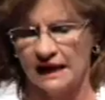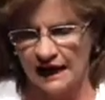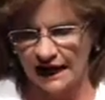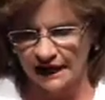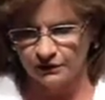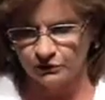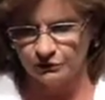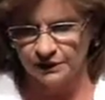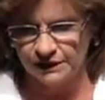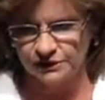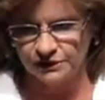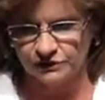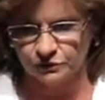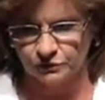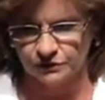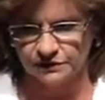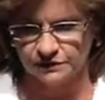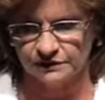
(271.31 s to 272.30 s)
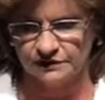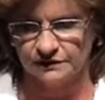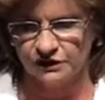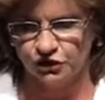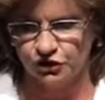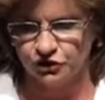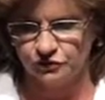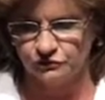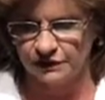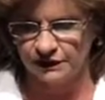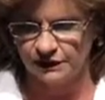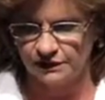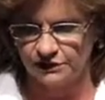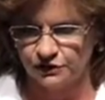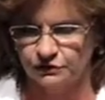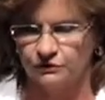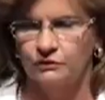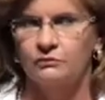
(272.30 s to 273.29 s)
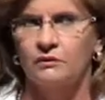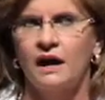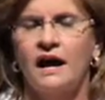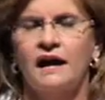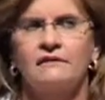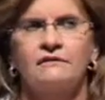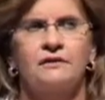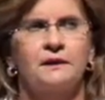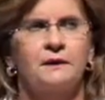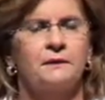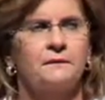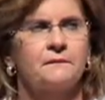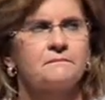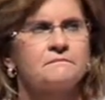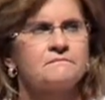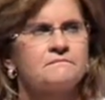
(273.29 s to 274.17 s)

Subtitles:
and resources that you need to arrive there.